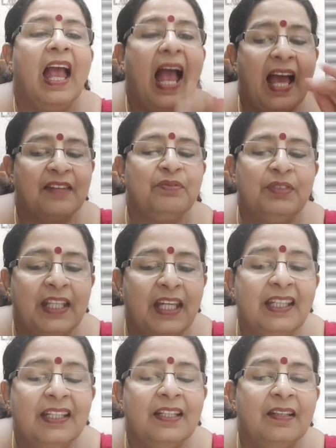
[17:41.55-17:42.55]
And
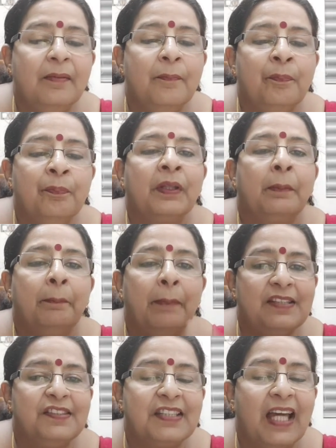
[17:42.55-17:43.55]
then
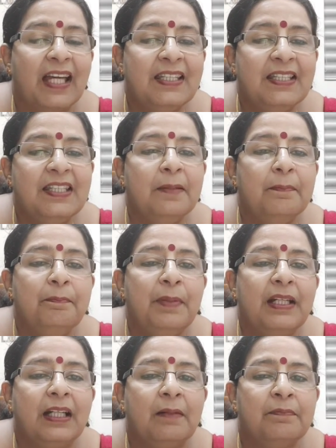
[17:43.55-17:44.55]
Byzantium
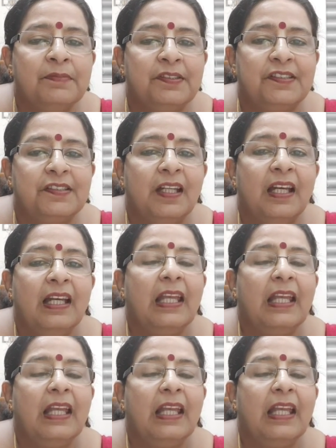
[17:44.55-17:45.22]
becomes